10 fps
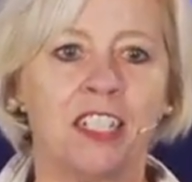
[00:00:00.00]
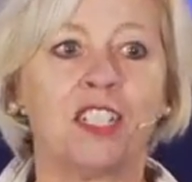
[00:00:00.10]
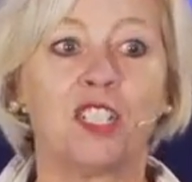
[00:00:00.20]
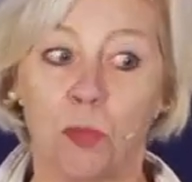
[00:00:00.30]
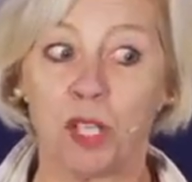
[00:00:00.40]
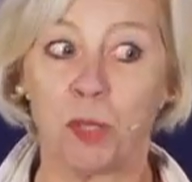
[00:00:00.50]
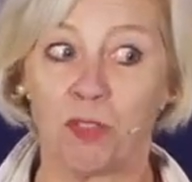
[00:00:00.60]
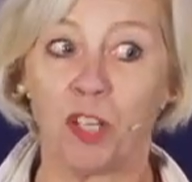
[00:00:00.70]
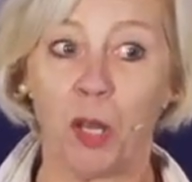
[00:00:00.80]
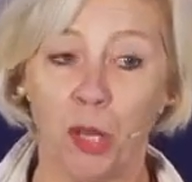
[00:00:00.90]
to the Bishop of
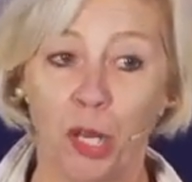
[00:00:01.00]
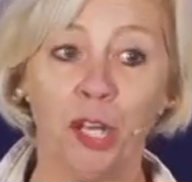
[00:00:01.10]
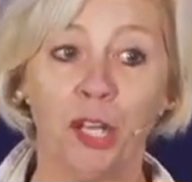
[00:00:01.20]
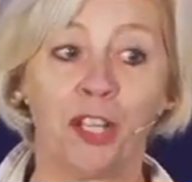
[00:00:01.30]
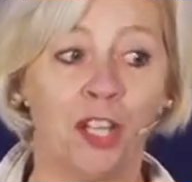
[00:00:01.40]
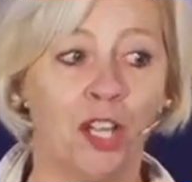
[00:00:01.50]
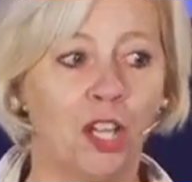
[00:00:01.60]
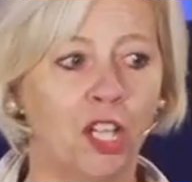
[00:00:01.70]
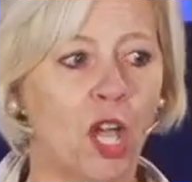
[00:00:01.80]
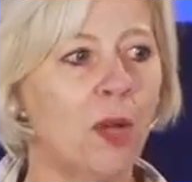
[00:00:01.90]
London,
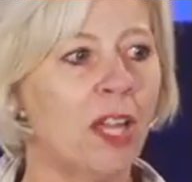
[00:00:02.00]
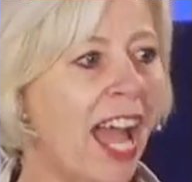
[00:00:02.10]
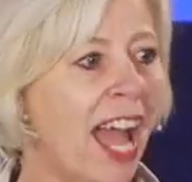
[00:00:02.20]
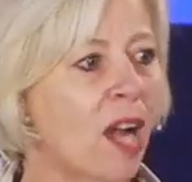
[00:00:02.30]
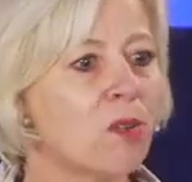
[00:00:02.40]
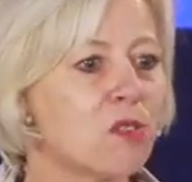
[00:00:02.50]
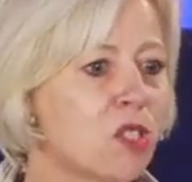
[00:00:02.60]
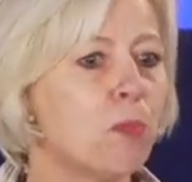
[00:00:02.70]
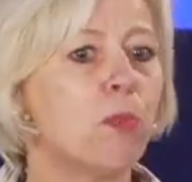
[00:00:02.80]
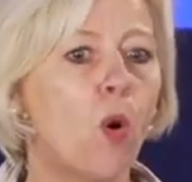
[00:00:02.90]
"Go and house the
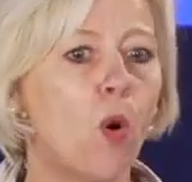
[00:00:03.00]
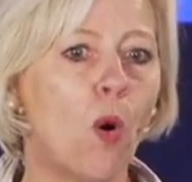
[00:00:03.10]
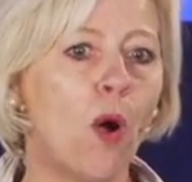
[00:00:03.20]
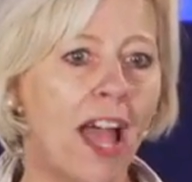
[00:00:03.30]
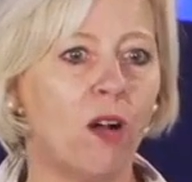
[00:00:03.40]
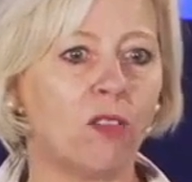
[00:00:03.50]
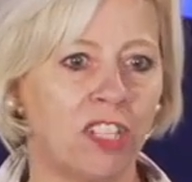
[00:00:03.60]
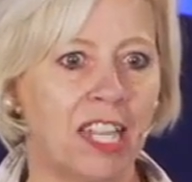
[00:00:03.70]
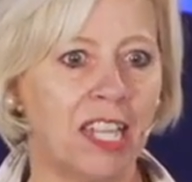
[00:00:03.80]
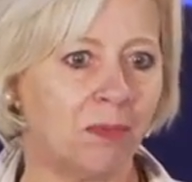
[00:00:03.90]
poor
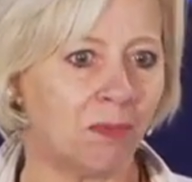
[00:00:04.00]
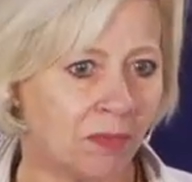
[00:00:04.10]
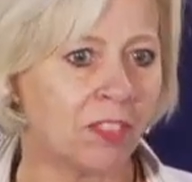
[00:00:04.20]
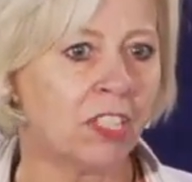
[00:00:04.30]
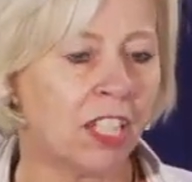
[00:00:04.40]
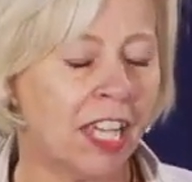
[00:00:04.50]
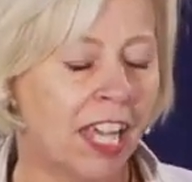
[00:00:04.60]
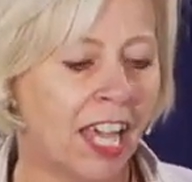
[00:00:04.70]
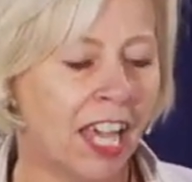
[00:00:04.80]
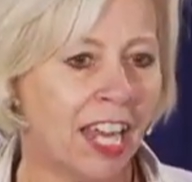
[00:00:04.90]
elderly."
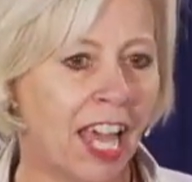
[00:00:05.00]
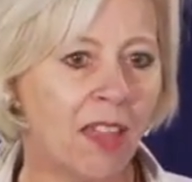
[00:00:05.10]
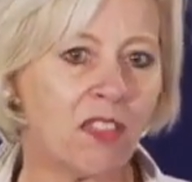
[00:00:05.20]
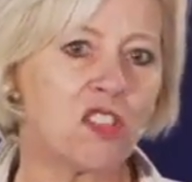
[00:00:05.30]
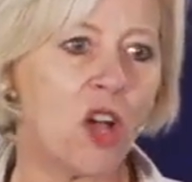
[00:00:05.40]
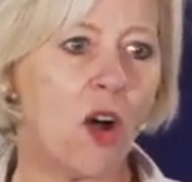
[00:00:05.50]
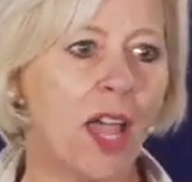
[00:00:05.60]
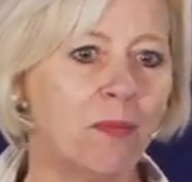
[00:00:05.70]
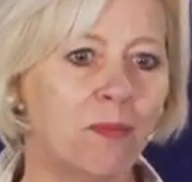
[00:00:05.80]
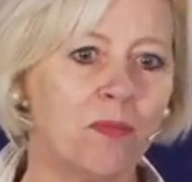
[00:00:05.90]
And at the
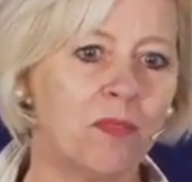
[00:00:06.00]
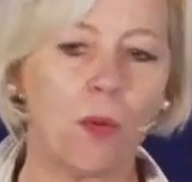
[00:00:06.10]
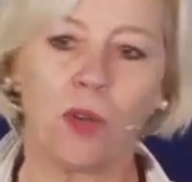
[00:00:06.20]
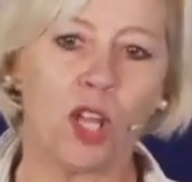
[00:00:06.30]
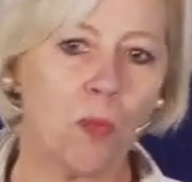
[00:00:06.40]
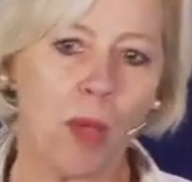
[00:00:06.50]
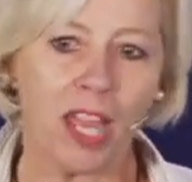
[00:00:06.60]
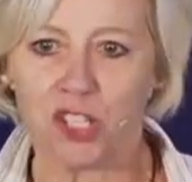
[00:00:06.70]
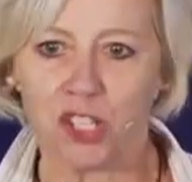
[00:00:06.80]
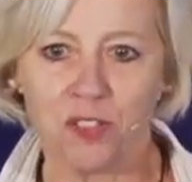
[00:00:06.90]
time, there were no
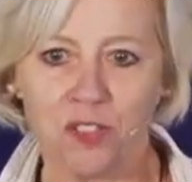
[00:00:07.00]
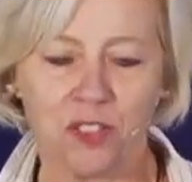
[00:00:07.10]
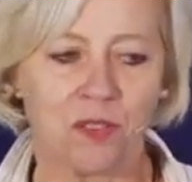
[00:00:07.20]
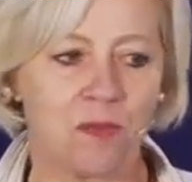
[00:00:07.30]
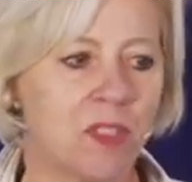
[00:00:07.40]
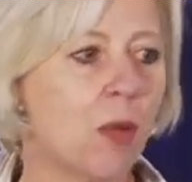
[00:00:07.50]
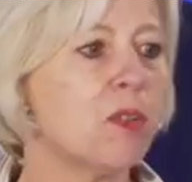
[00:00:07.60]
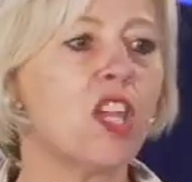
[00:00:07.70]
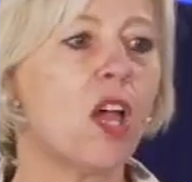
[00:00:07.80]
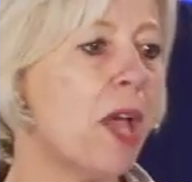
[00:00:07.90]
pensions, there was
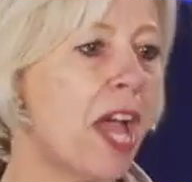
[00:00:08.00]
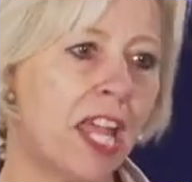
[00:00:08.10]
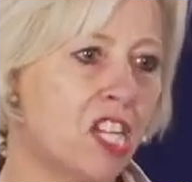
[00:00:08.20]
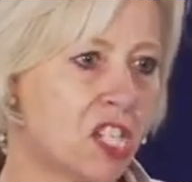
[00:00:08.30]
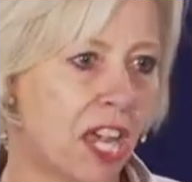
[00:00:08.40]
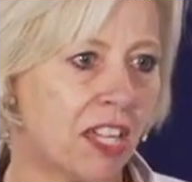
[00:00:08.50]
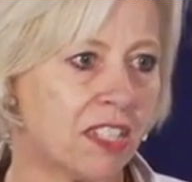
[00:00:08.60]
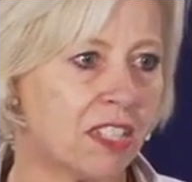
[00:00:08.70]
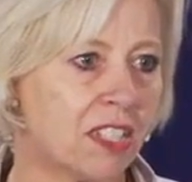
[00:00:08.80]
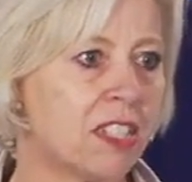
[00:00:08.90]
no
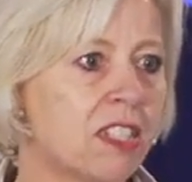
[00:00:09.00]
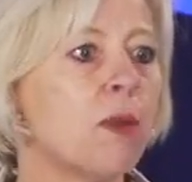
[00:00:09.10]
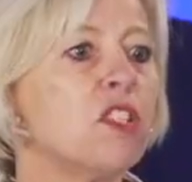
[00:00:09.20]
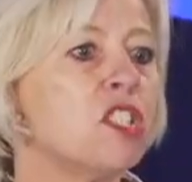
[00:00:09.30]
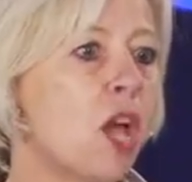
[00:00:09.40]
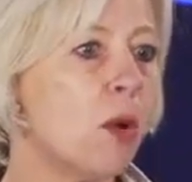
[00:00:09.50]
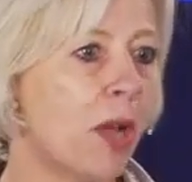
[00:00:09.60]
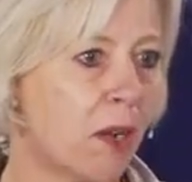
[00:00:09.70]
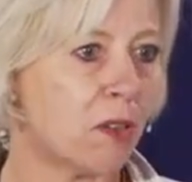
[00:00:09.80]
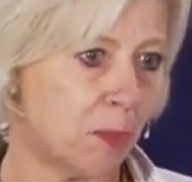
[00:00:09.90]
NHS, there was no
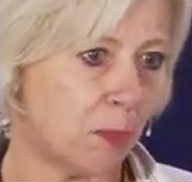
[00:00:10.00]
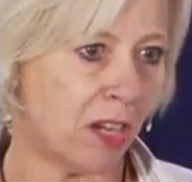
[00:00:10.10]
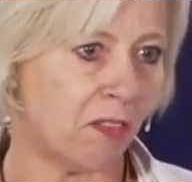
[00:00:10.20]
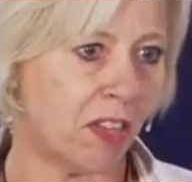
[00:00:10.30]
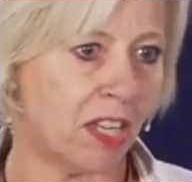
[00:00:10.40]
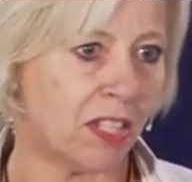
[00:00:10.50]
housing benefit.